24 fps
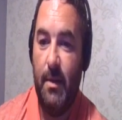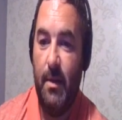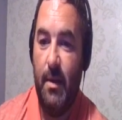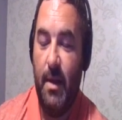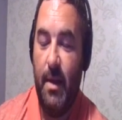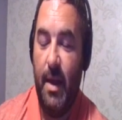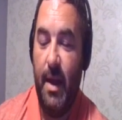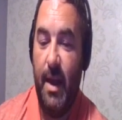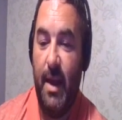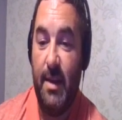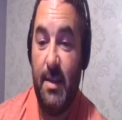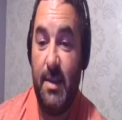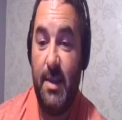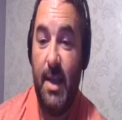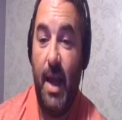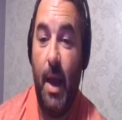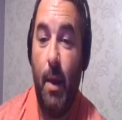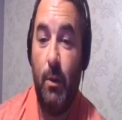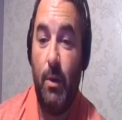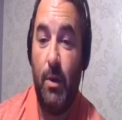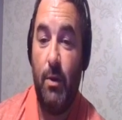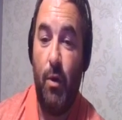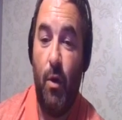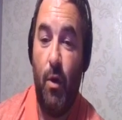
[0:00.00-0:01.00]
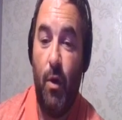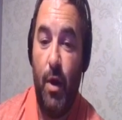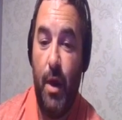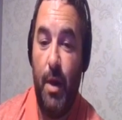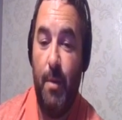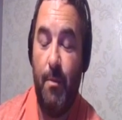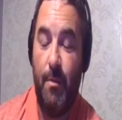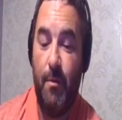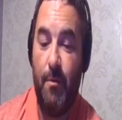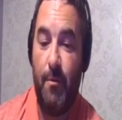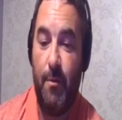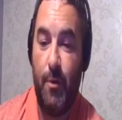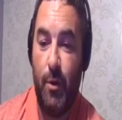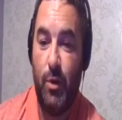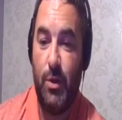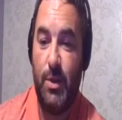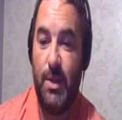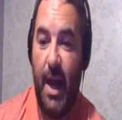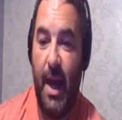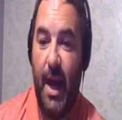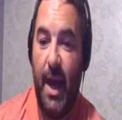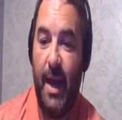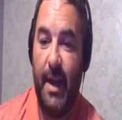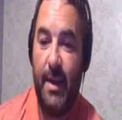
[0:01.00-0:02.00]
Is now the time for us
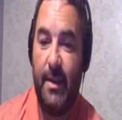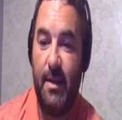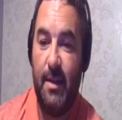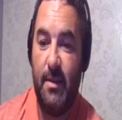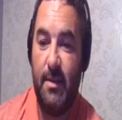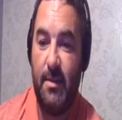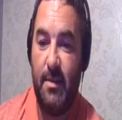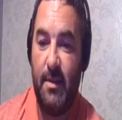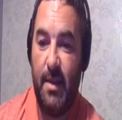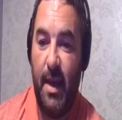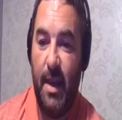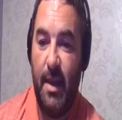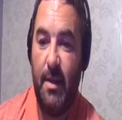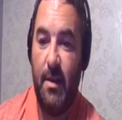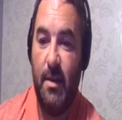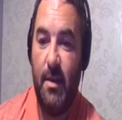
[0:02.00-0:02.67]
to act and say,